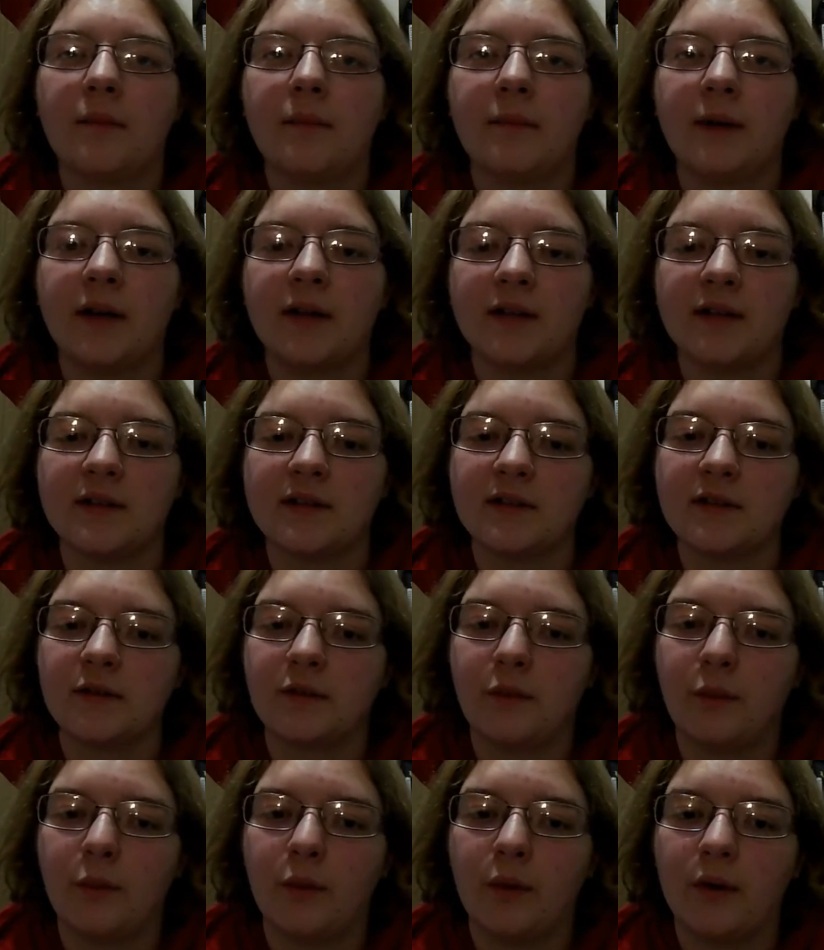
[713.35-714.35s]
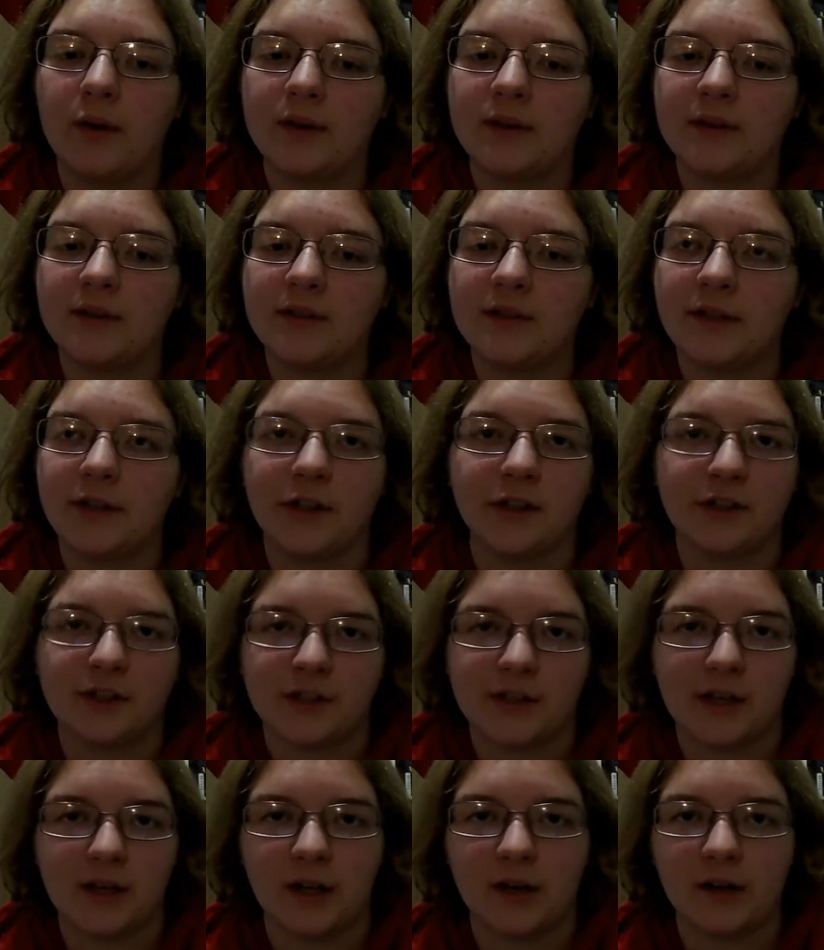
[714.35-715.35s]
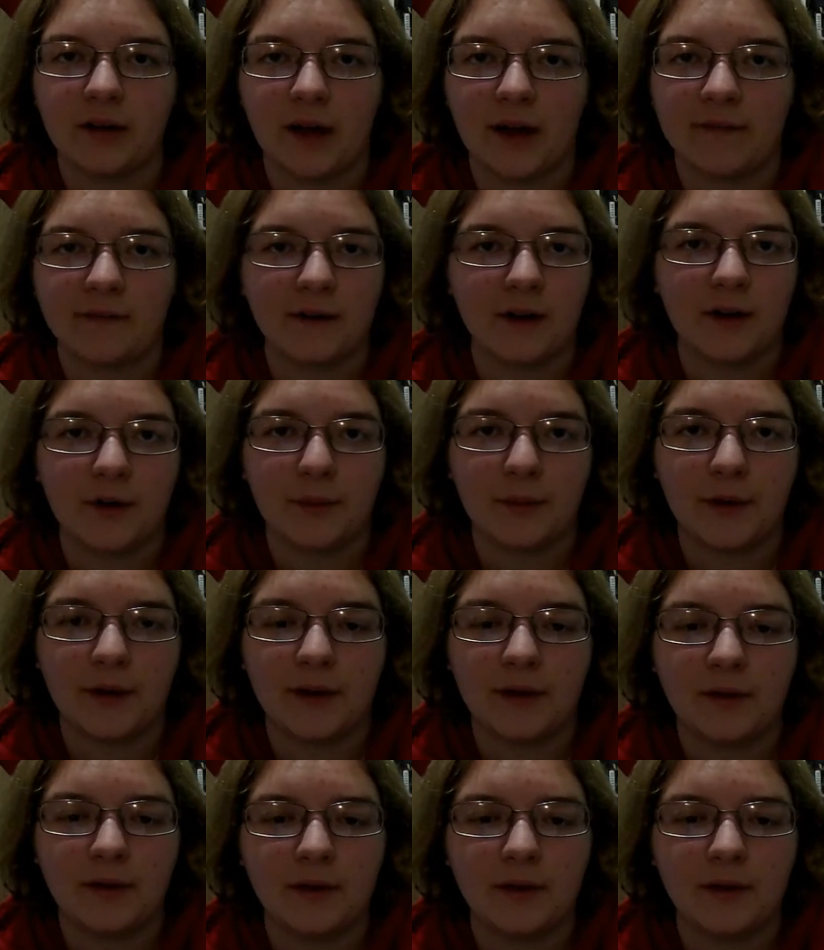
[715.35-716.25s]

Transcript: because 1s you're just gonna die right away,